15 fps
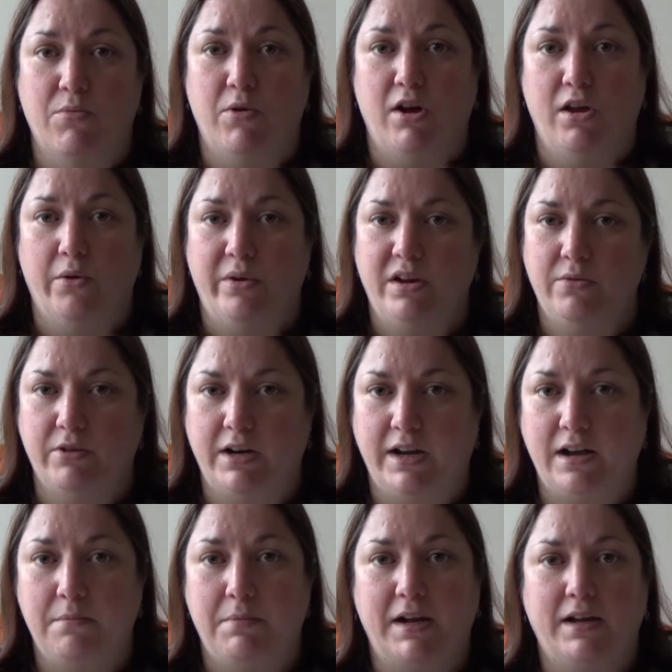while and you want to
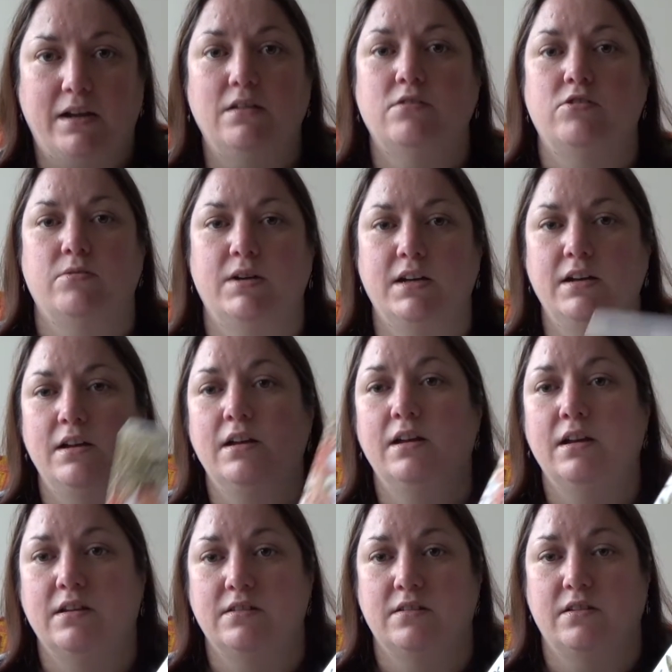get back into it,
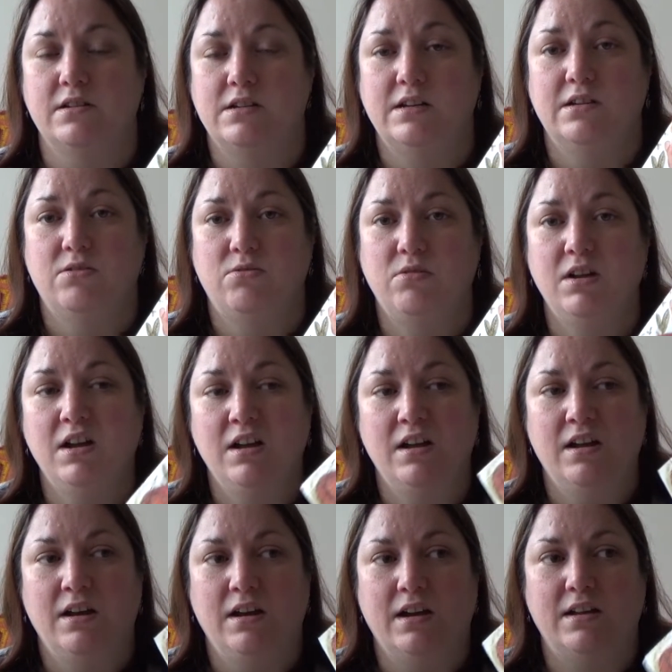it's ideal.
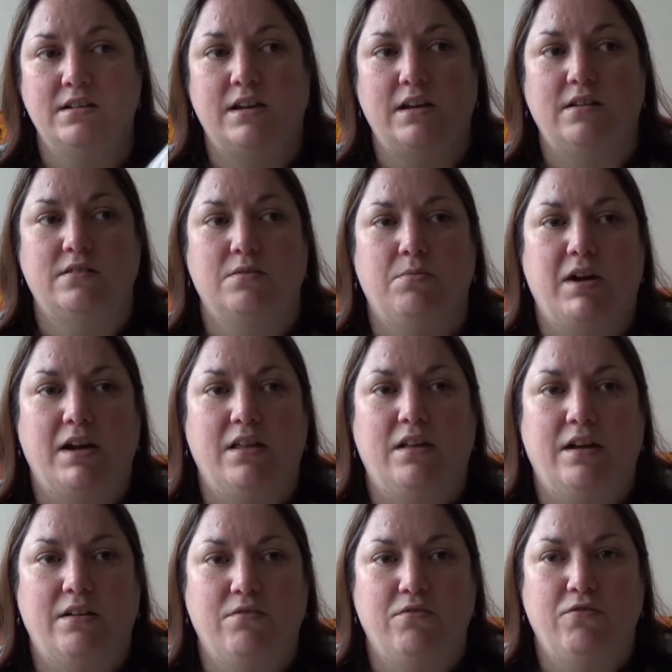It takes away
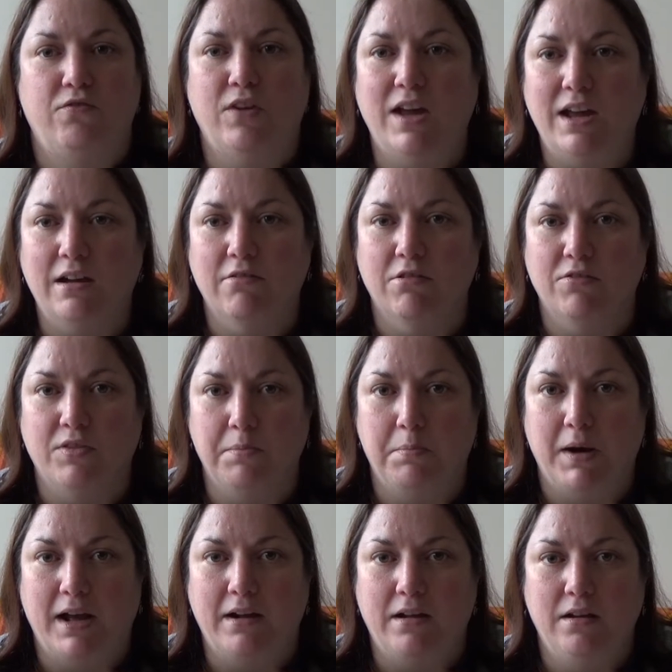that fear of the
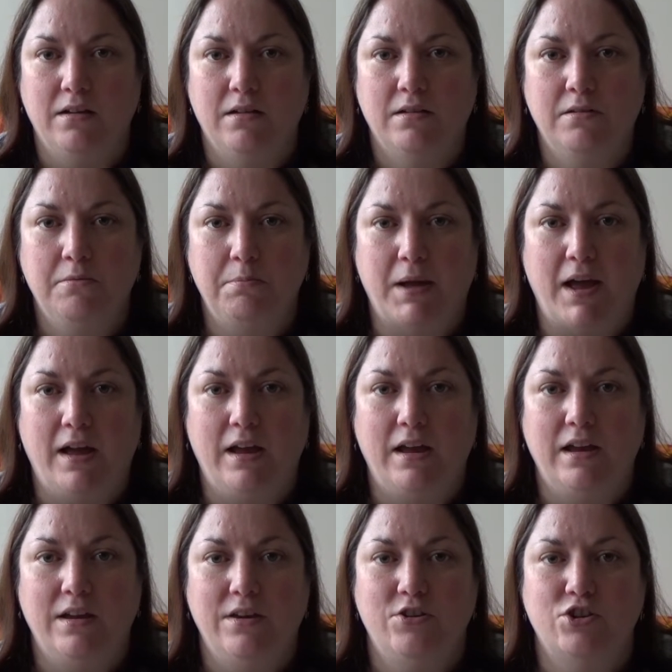blank
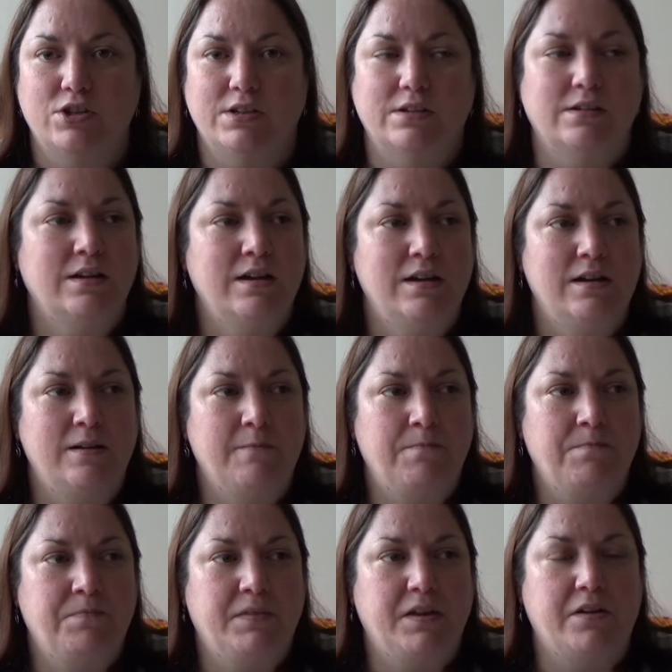page, and
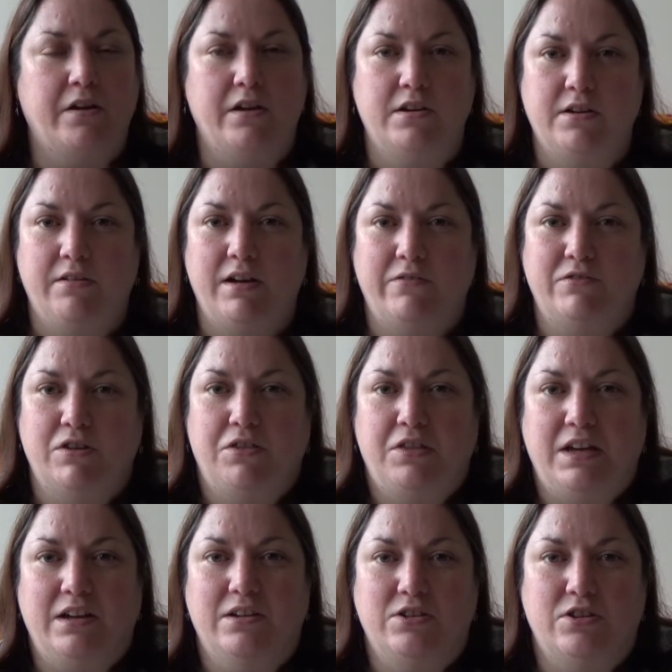you know, you don't have to
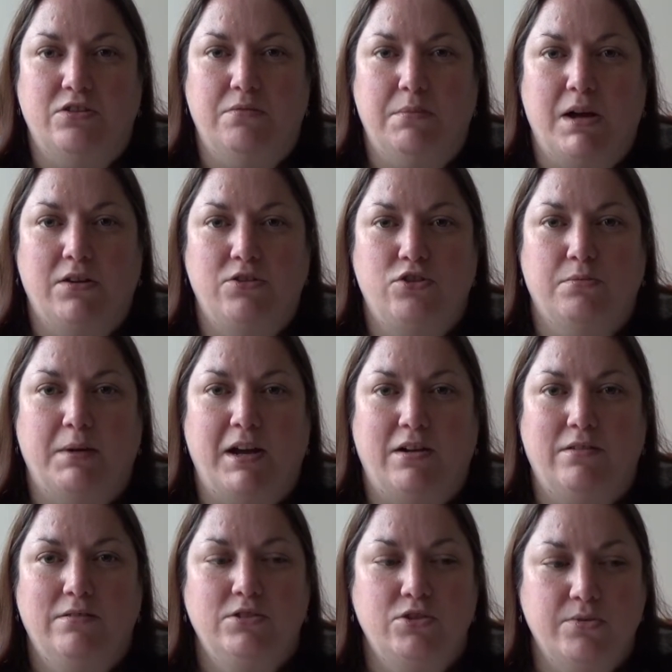think too much
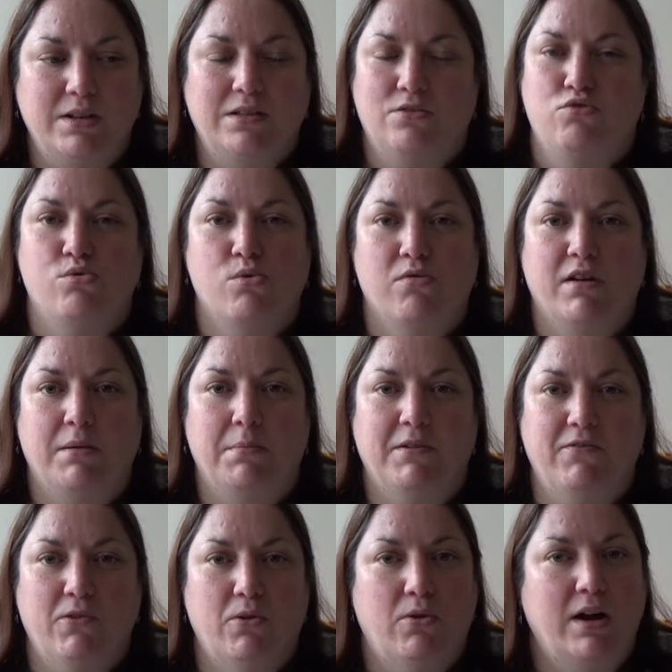about doing the drawing
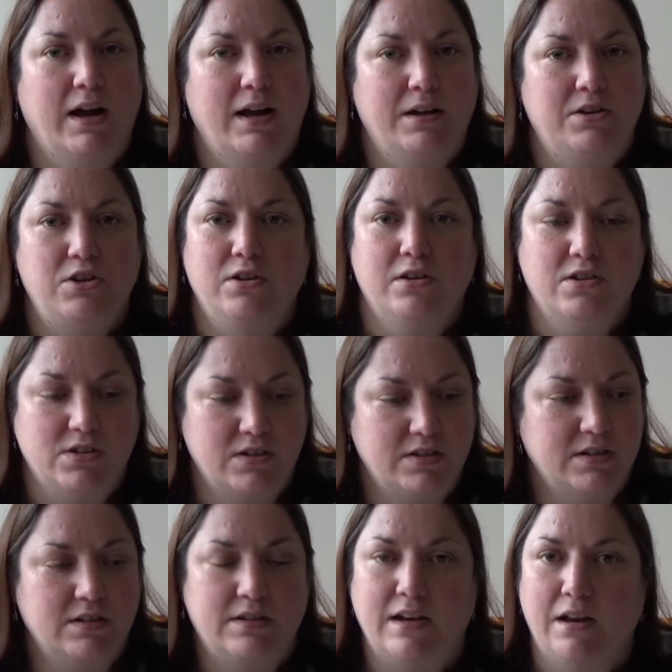beforehand. You can just
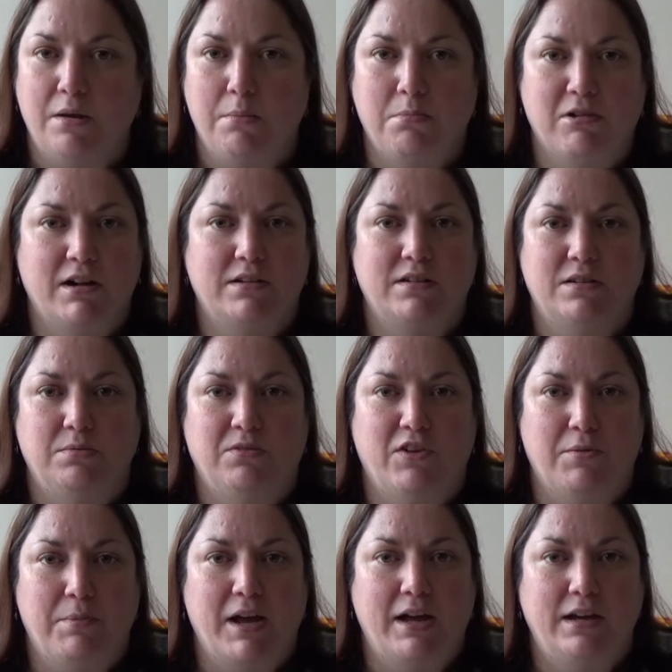sit down, practice with
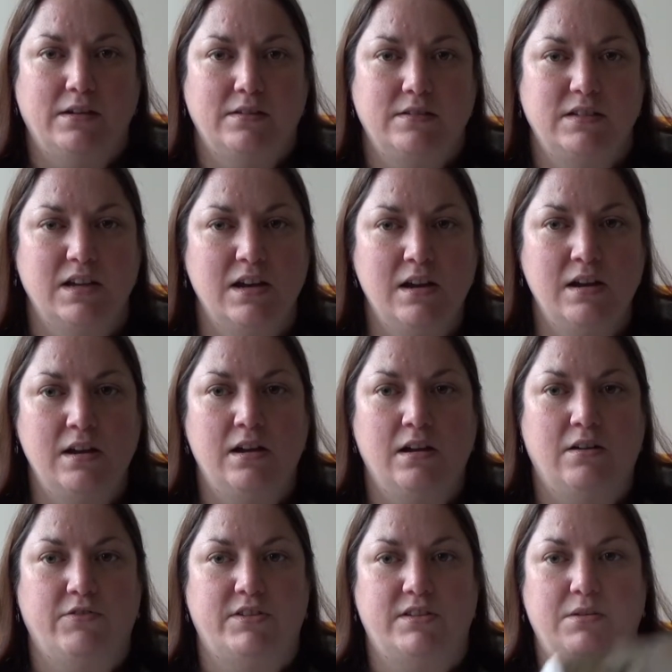your paints.
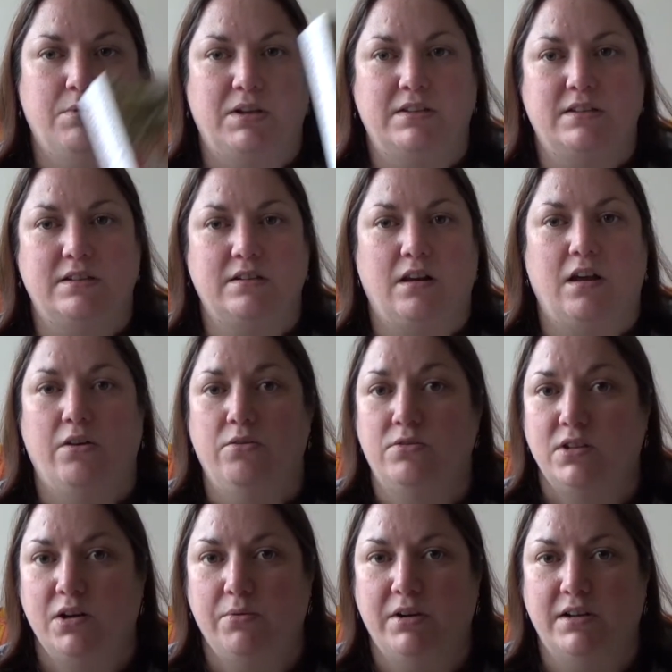Obviously once it's closed
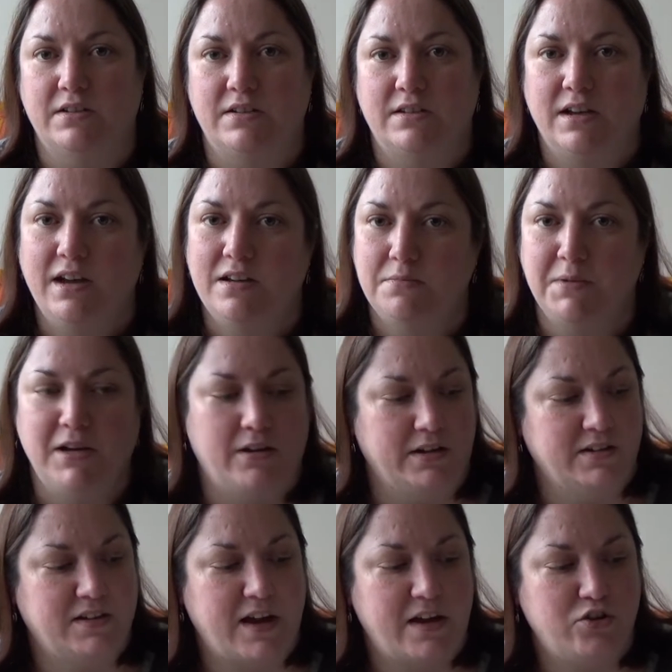no one can see it, it's a bit like a
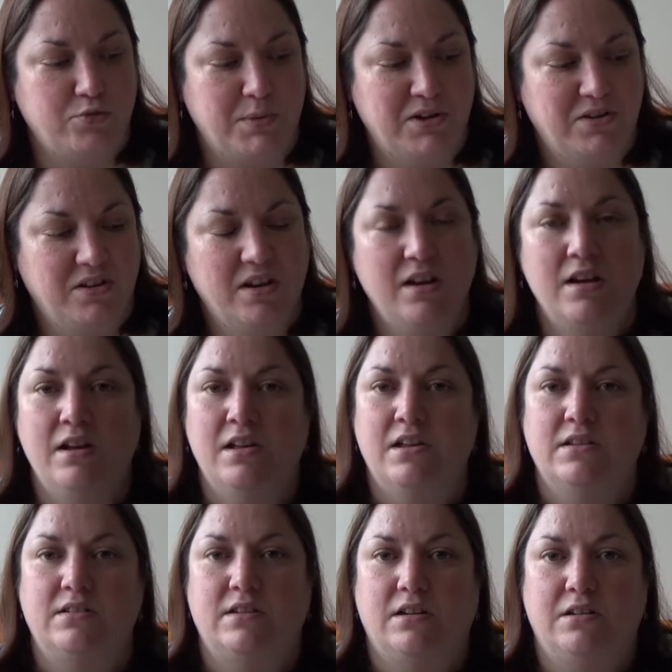sketchbook,
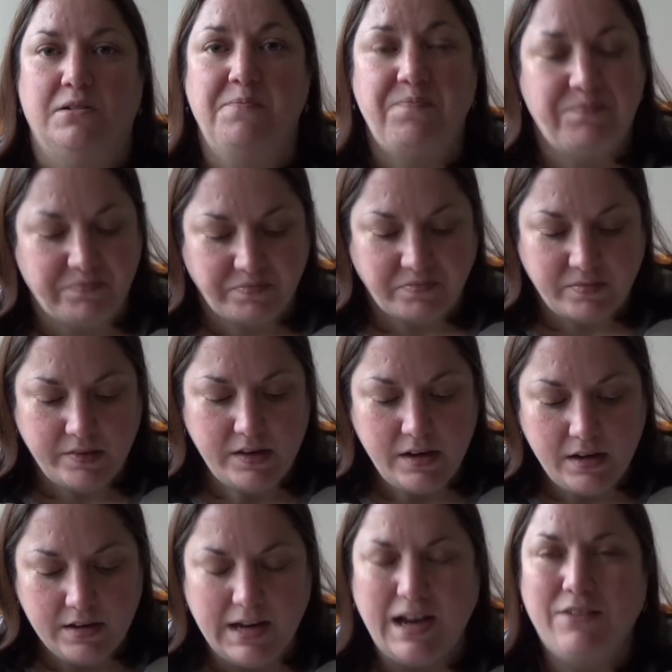so
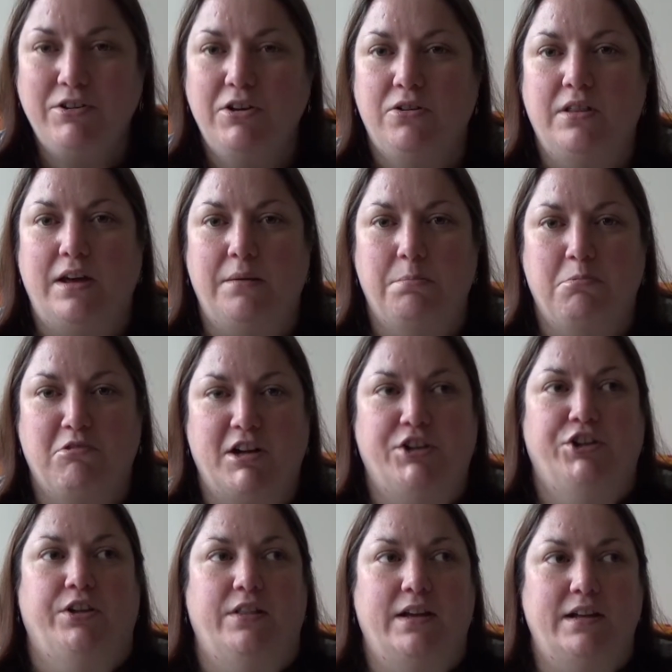you haven't got that
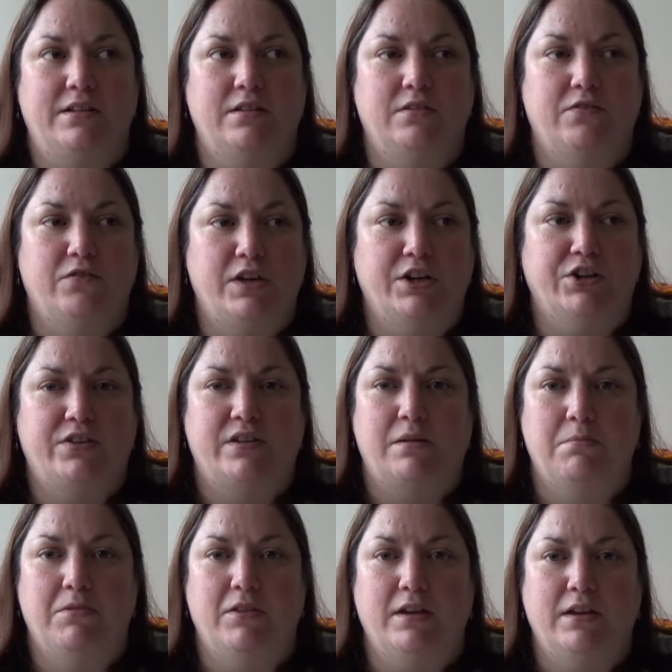pressure there to finish
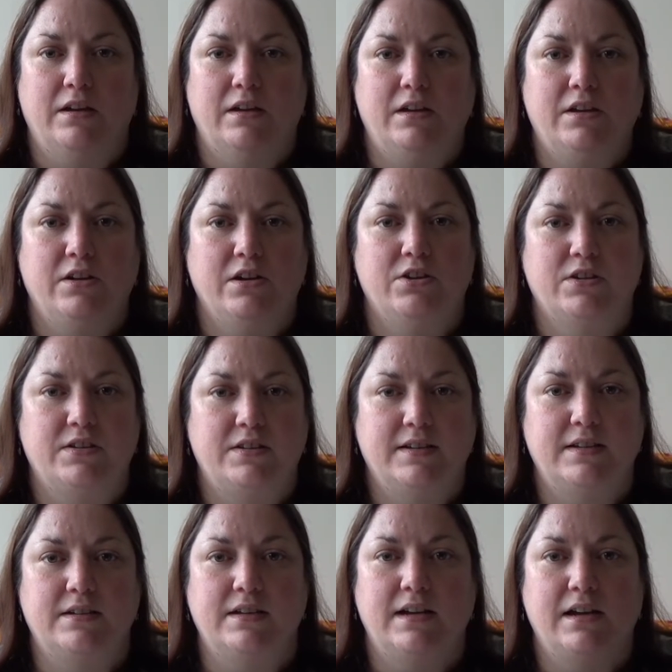something, and you can just
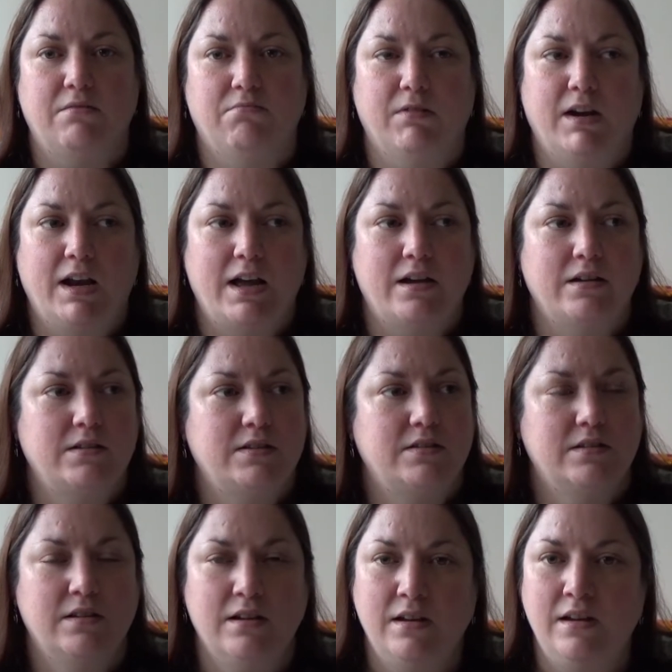sit down, relax,